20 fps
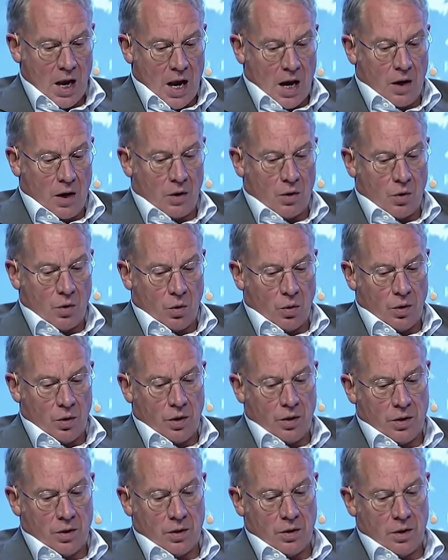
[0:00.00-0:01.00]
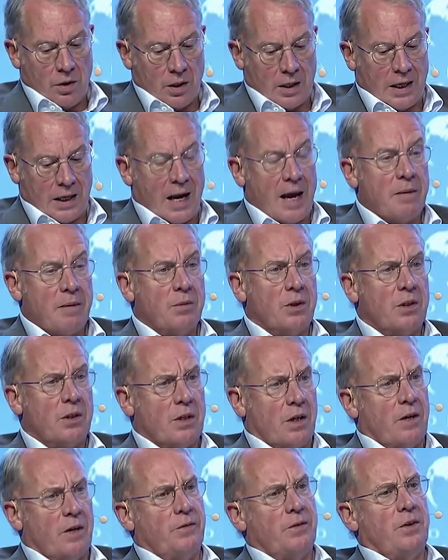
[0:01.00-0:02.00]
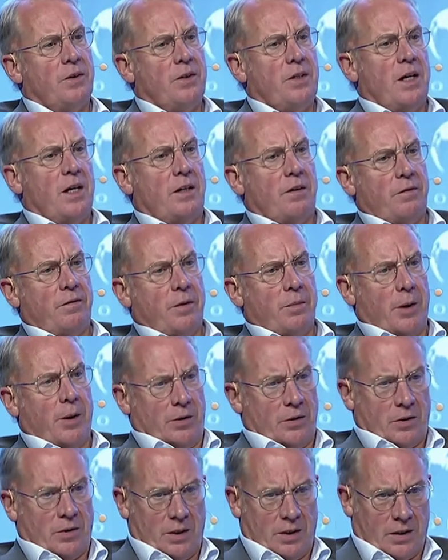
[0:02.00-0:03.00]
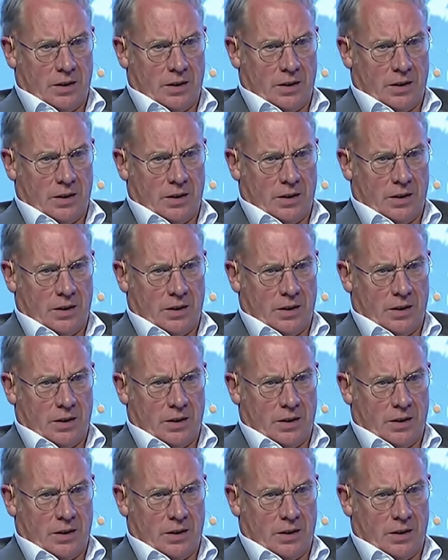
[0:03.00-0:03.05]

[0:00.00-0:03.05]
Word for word: uh, called uh, Climate After the End of the Month.